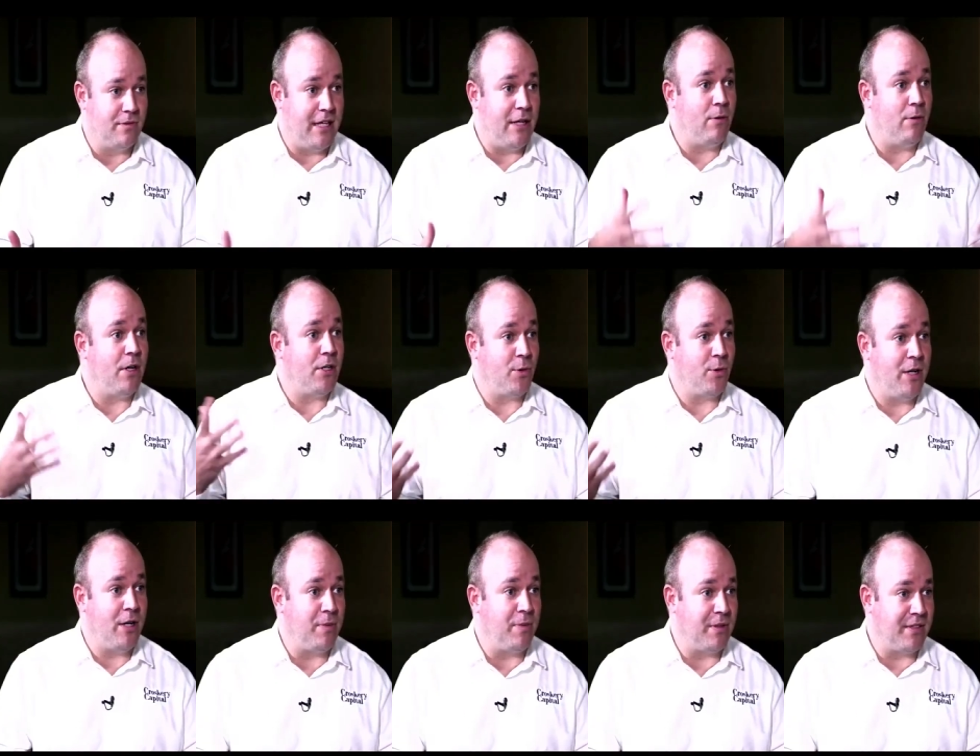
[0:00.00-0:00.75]
they want
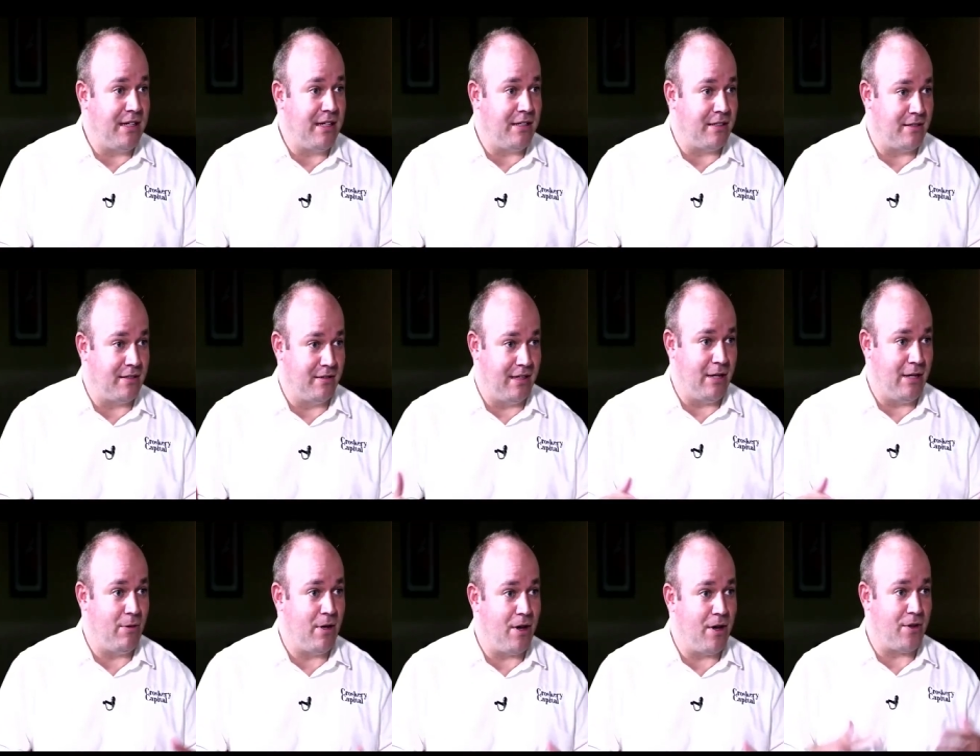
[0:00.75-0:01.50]
20%,
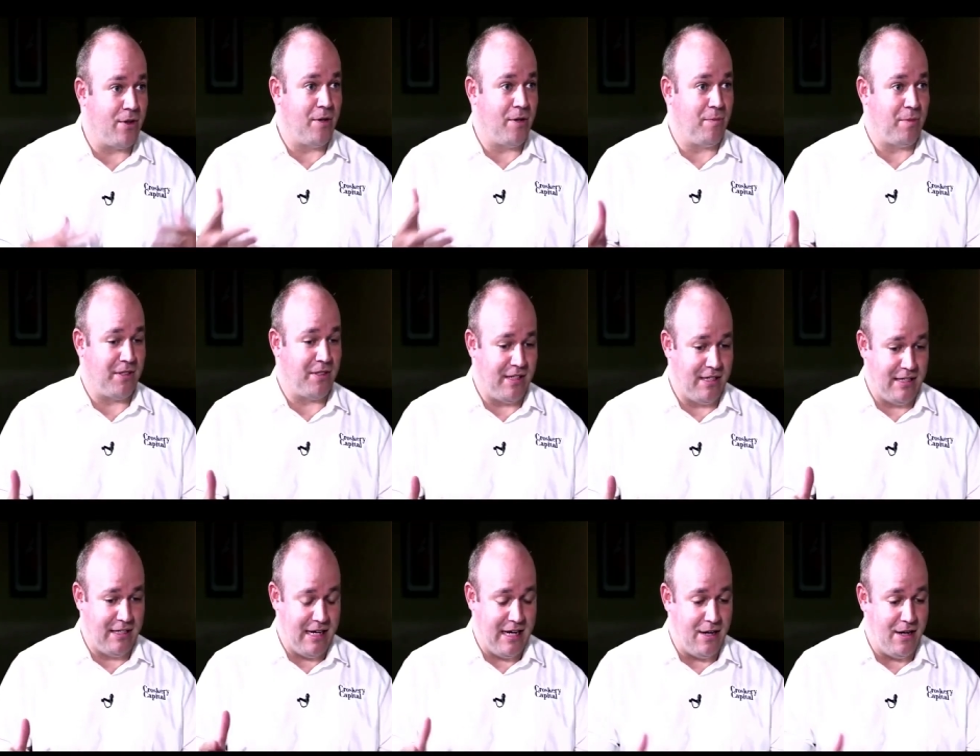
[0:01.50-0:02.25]
they want
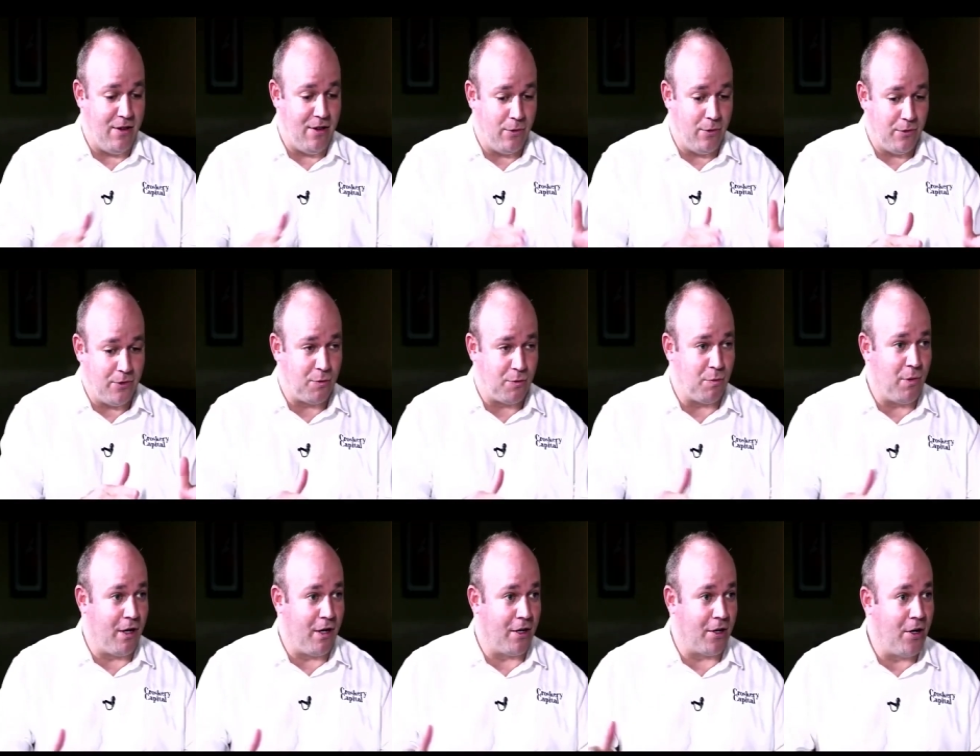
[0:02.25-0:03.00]
30% in those
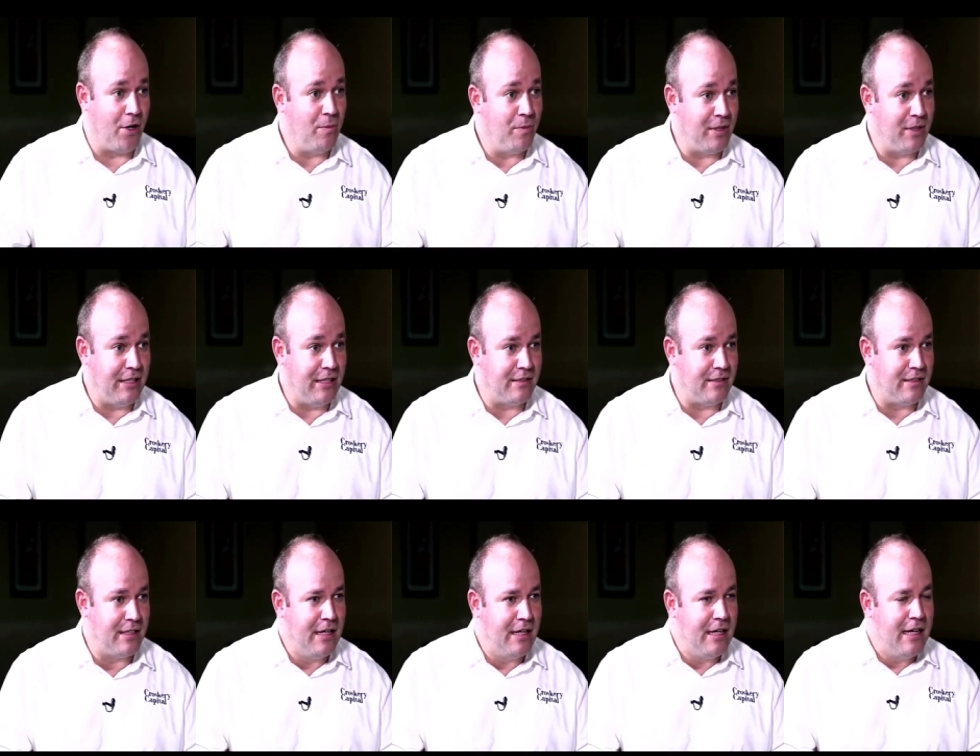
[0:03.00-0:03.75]
smaller companies.